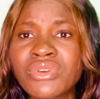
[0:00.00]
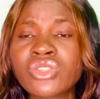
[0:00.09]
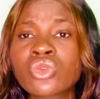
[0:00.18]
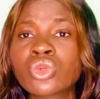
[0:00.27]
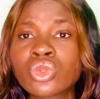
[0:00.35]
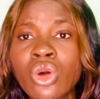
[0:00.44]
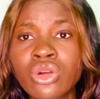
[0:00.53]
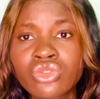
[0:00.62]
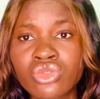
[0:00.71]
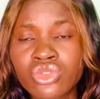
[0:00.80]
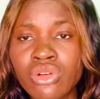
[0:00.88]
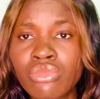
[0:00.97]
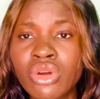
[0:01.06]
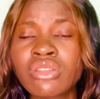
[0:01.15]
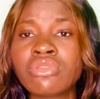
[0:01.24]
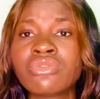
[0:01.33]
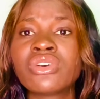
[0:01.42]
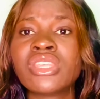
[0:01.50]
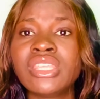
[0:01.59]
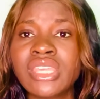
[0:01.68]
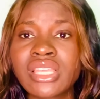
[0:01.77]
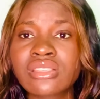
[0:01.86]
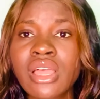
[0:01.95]
So talk to somebody before it
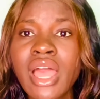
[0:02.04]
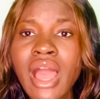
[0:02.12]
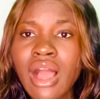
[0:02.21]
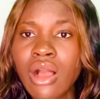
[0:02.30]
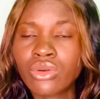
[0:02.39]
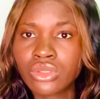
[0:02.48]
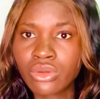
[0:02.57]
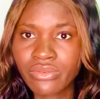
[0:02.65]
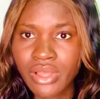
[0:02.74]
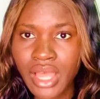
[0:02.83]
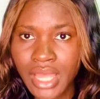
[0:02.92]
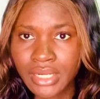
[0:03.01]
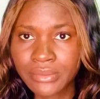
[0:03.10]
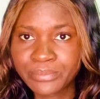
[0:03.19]
gets out of hand.